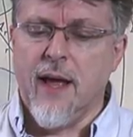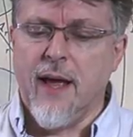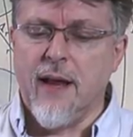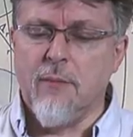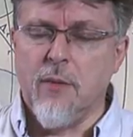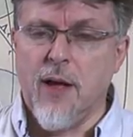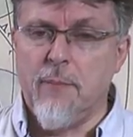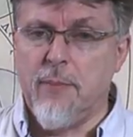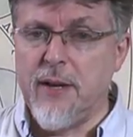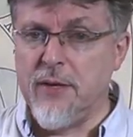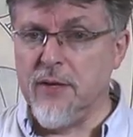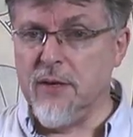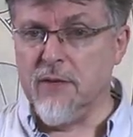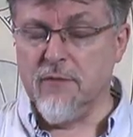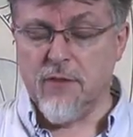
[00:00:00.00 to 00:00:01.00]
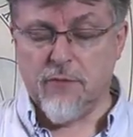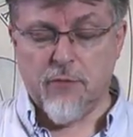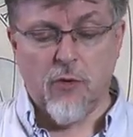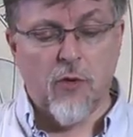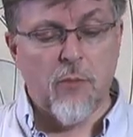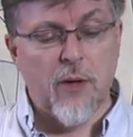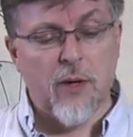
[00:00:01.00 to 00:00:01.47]
And my opinion of the
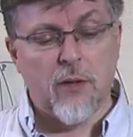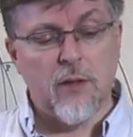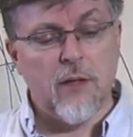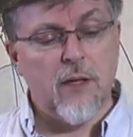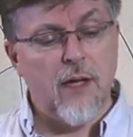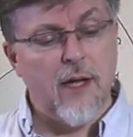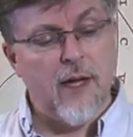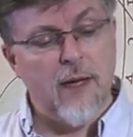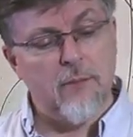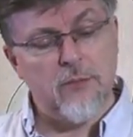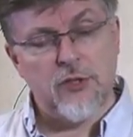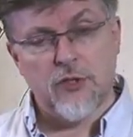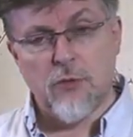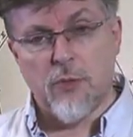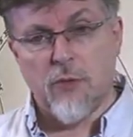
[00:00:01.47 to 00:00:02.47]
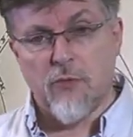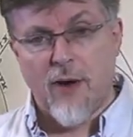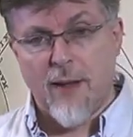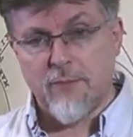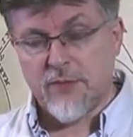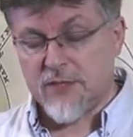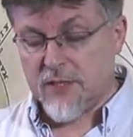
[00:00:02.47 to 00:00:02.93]
four mil um, Super
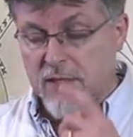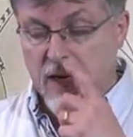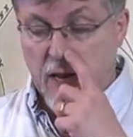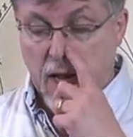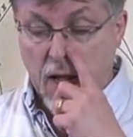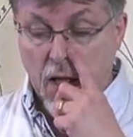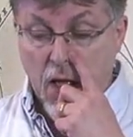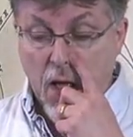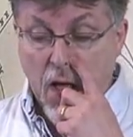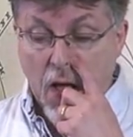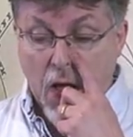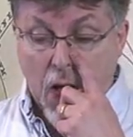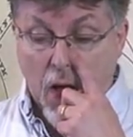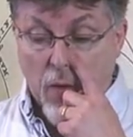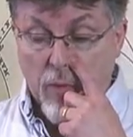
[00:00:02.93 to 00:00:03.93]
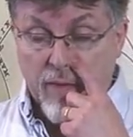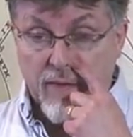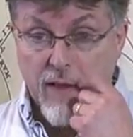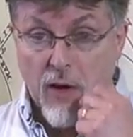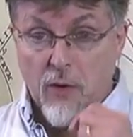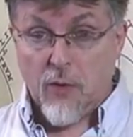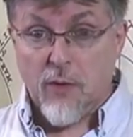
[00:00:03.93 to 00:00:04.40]
Ramsden here, uh, with
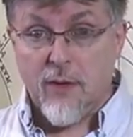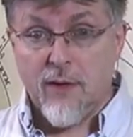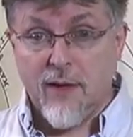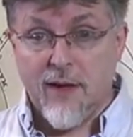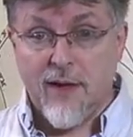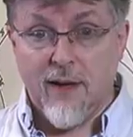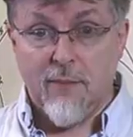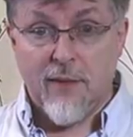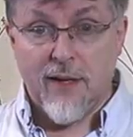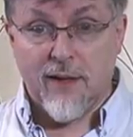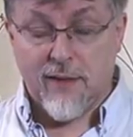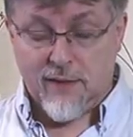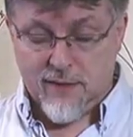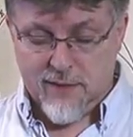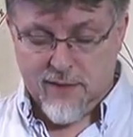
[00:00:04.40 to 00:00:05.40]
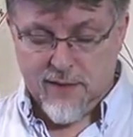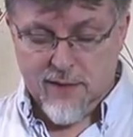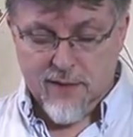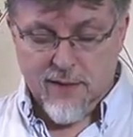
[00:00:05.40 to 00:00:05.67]
no um, ill